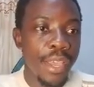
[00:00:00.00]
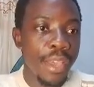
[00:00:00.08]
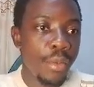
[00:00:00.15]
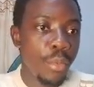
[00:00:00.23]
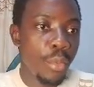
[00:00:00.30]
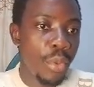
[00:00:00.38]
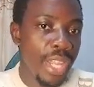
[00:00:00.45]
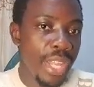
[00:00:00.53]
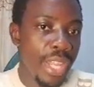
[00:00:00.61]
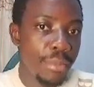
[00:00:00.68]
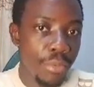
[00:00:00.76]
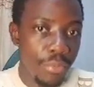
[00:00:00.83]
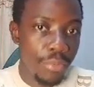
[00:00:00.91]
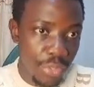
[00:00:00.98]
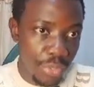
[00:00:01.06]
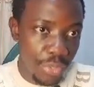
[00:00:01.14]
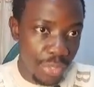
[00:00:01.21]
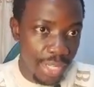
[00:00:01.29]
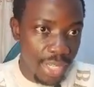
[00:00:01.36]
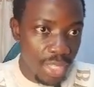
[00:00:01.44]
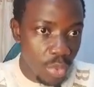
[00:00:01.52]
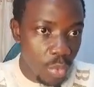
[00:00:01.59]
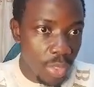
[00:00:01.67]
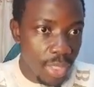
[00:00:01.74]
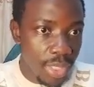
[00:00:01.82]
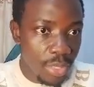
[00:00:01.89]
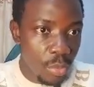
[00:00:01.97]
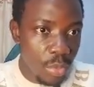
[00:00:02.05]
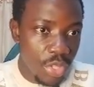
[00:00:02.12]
We move on to the next one, which